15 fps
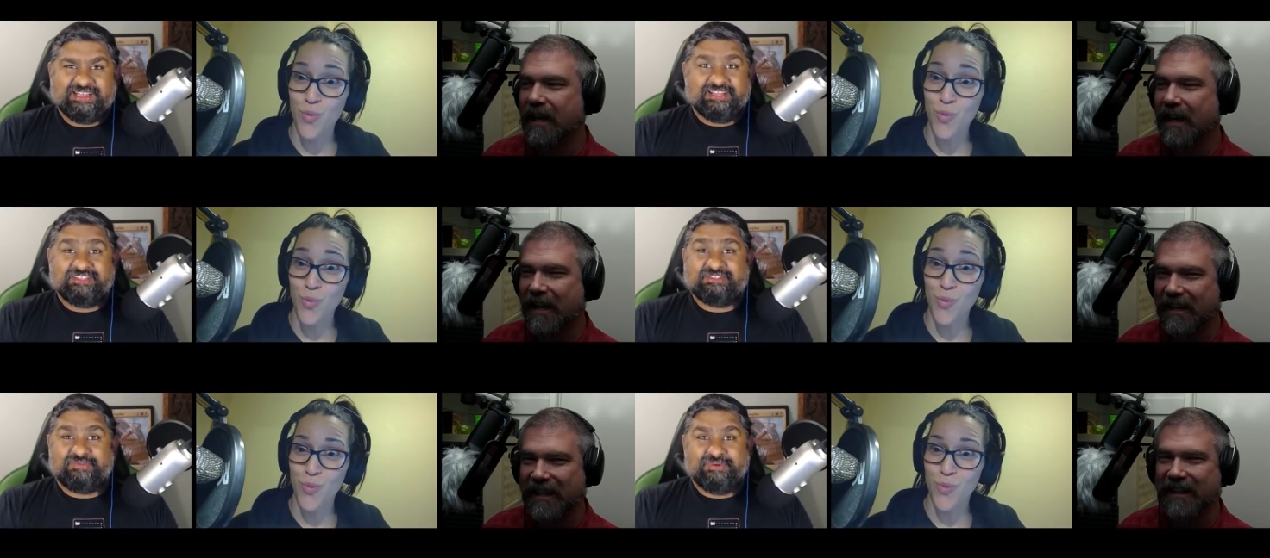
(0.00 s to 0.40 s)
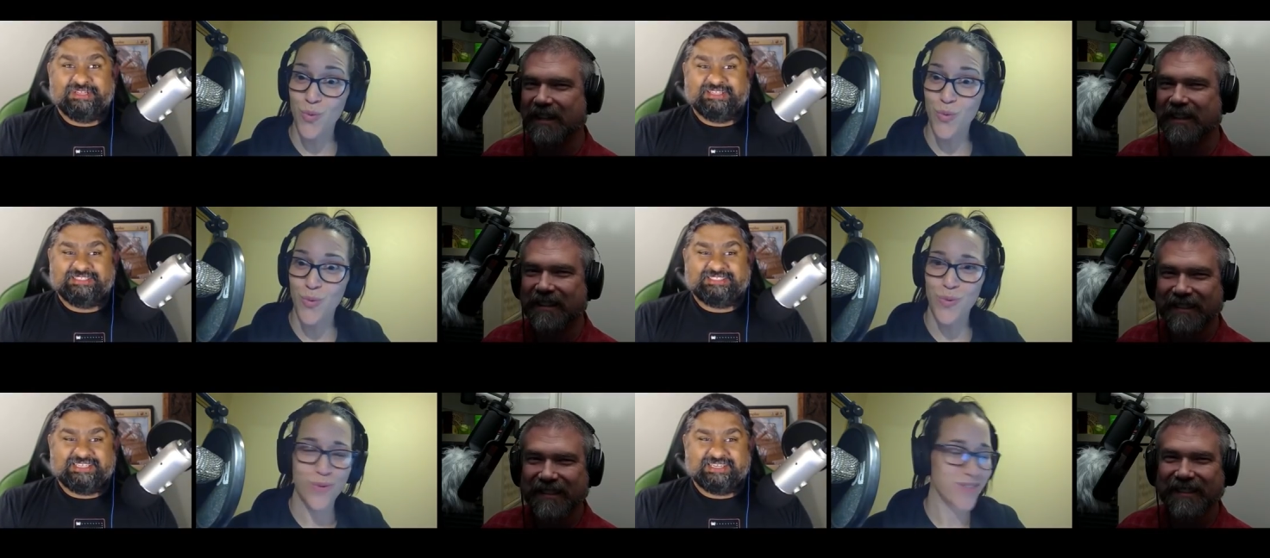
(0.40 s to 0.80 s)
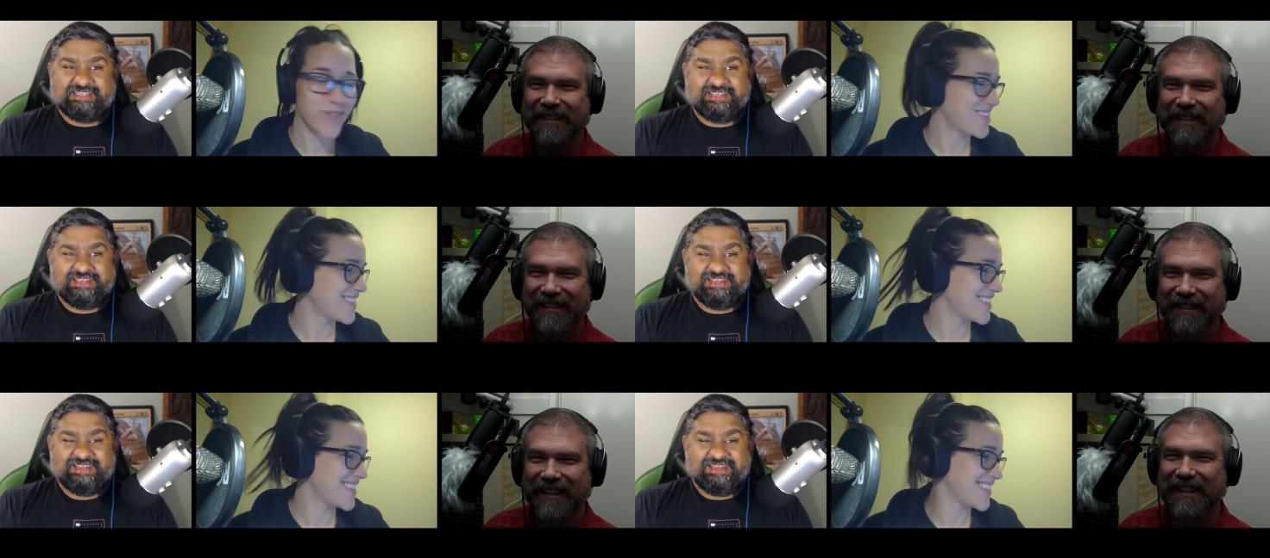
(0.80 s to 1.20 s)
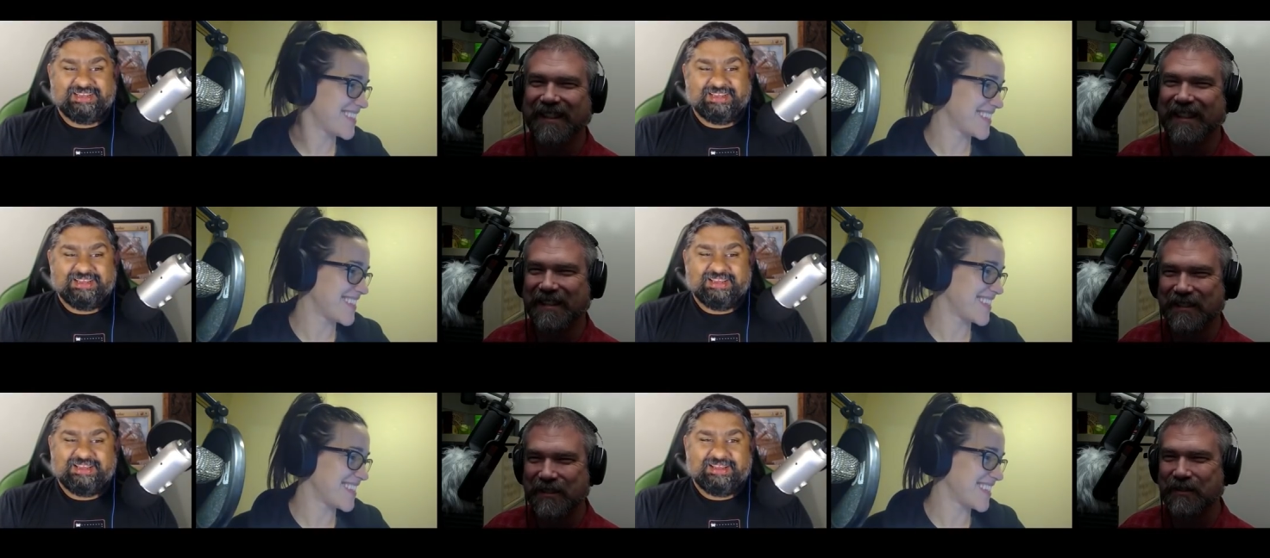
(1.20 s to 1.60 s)
Speaker 1: Yeah, really sick.
Speaker 2: Yeah,
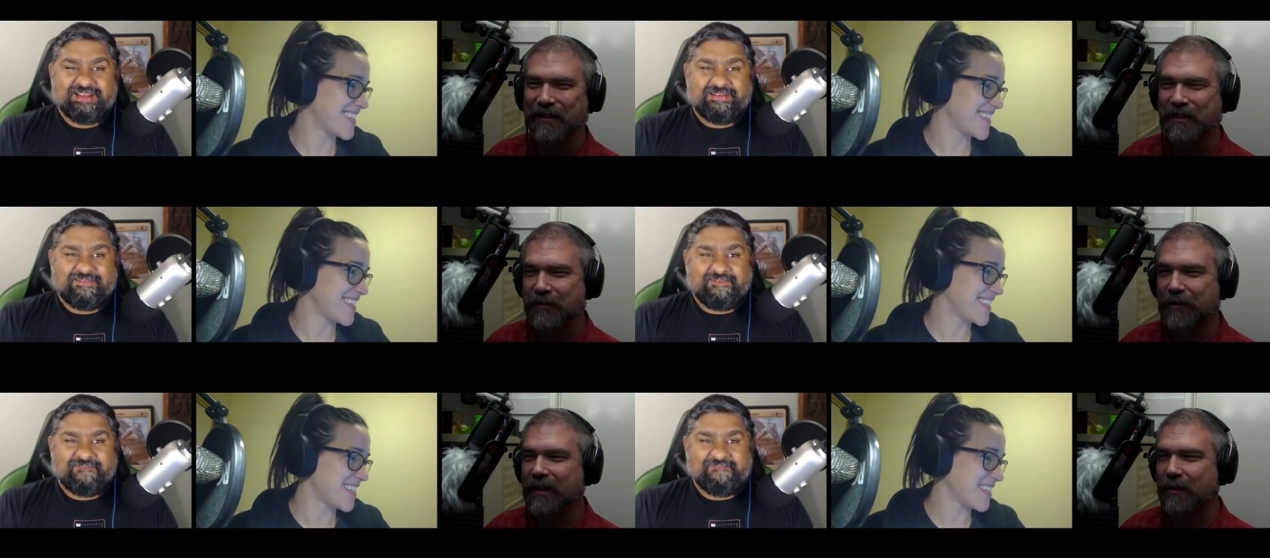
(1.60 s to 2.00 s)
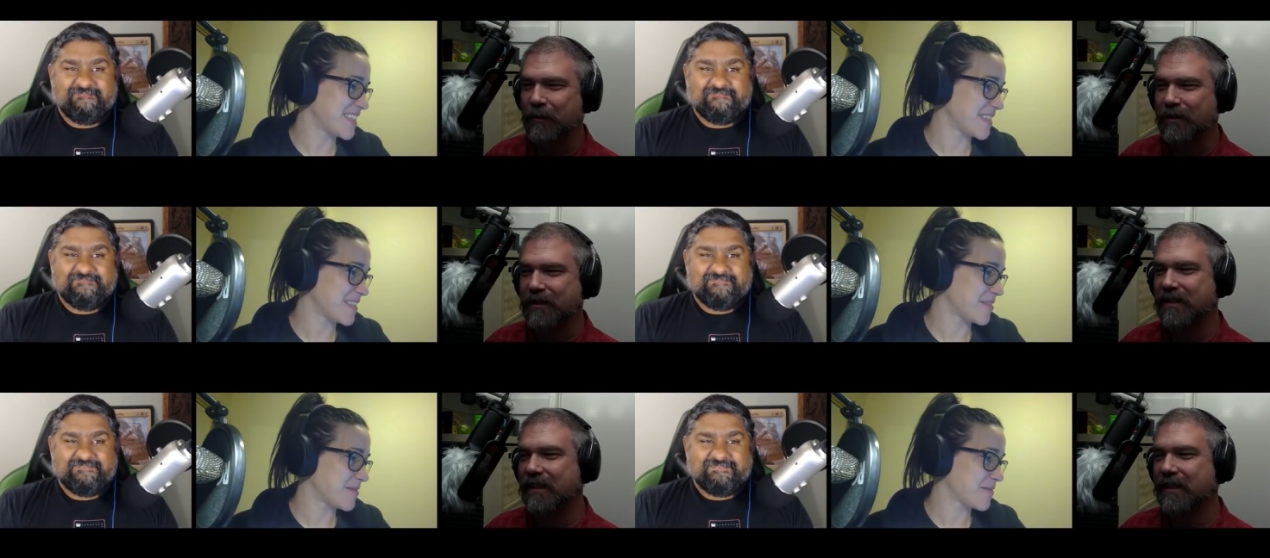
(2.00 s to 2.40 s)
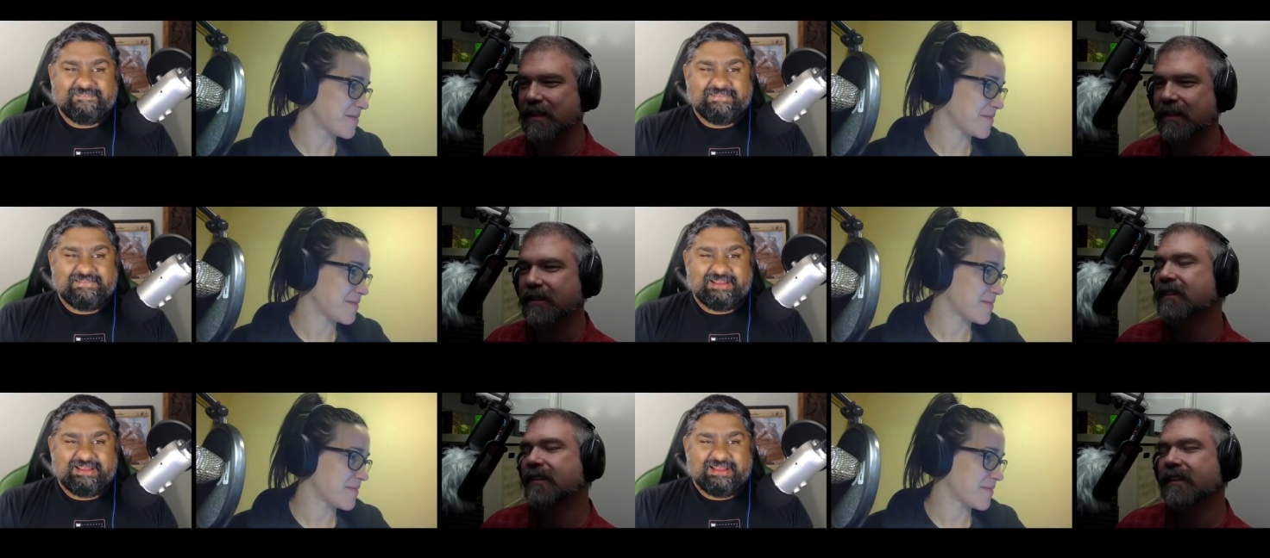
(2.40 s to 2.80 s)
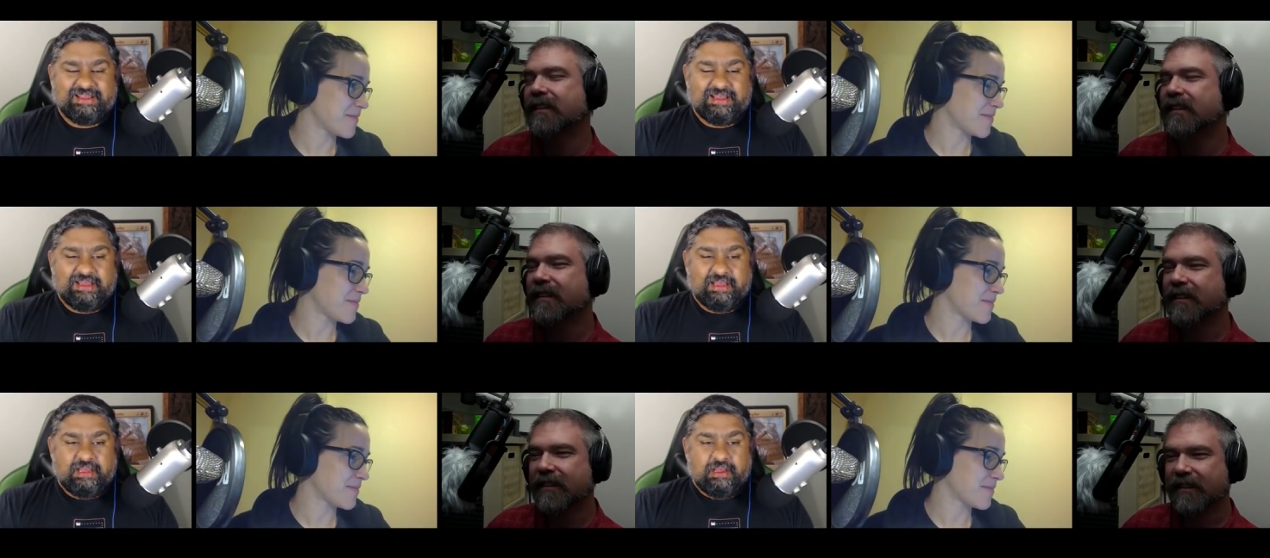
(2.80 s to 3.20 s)
they do. It's really worth seeing.
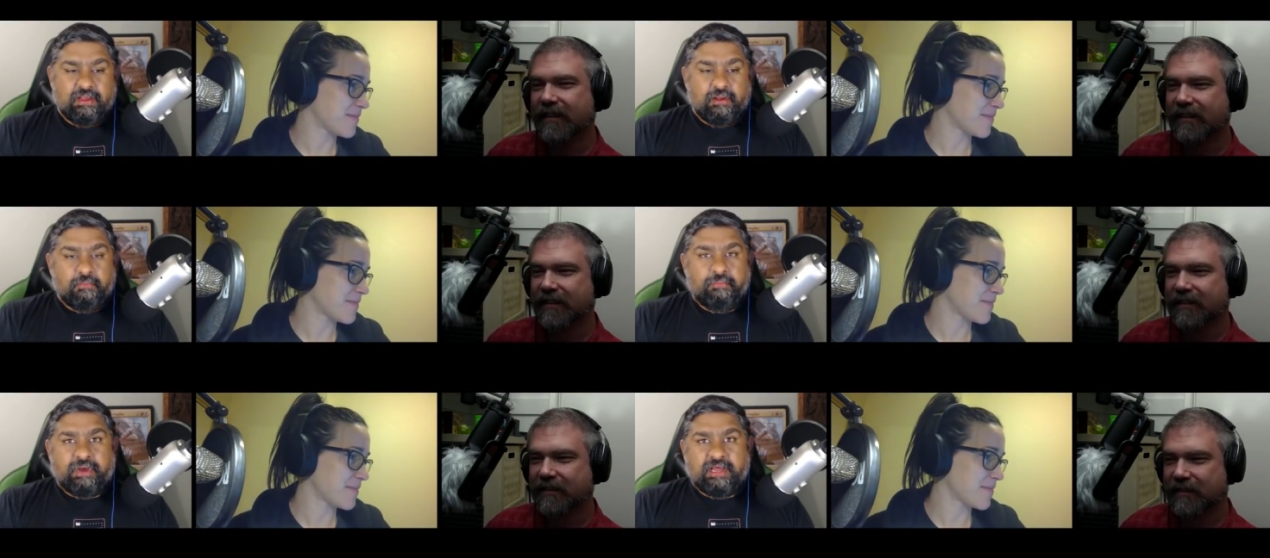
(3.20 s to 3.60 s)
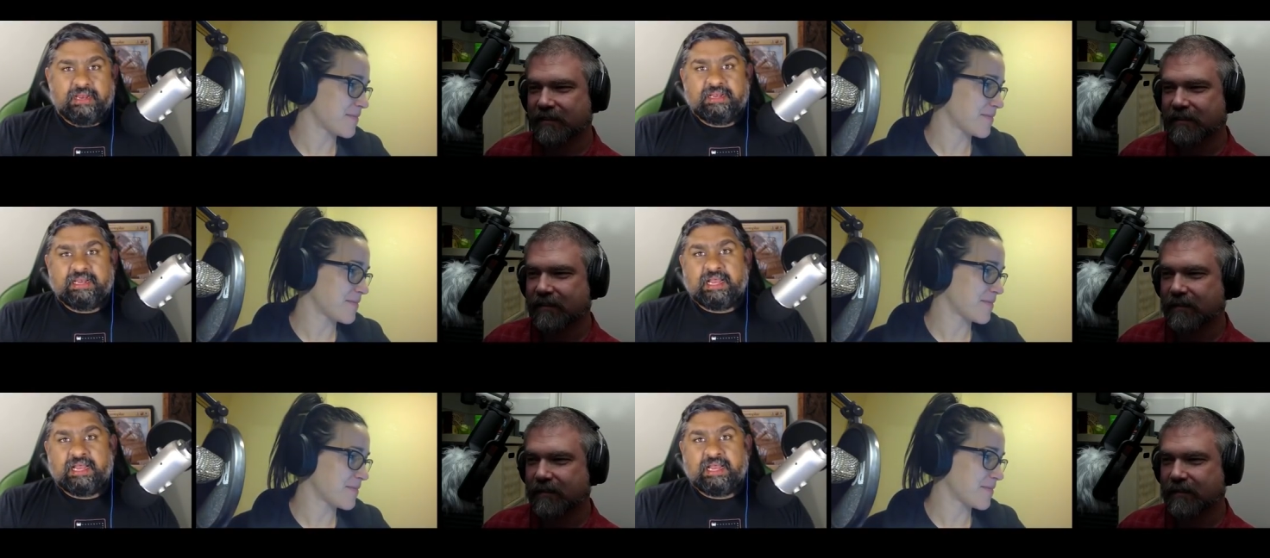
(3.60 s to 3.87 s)
Speaker 1: But